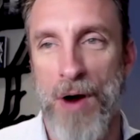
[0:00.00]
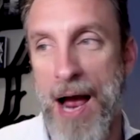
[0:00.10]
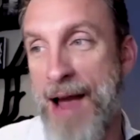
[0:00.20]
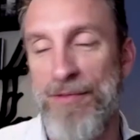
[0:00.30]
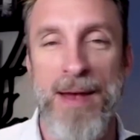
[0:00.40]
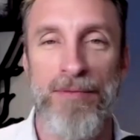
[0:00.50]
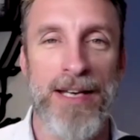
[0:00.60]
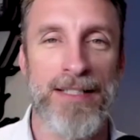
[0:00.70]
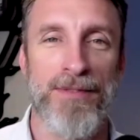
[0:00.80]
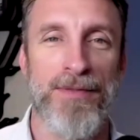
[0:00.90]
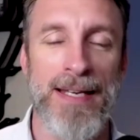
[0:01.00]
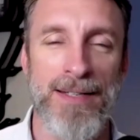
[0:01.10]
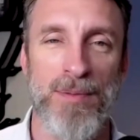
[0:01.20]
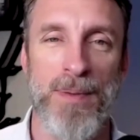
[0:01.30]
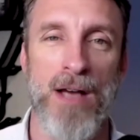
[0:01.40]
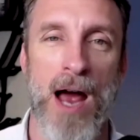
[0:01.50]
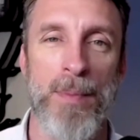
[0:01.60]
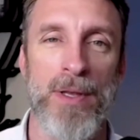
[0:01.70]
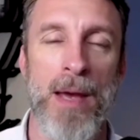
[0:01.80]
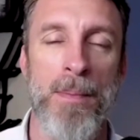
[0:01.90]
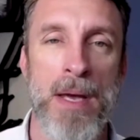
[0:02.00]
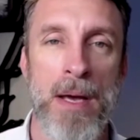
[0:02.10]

I haven't met face to face, I haven't spent time with them,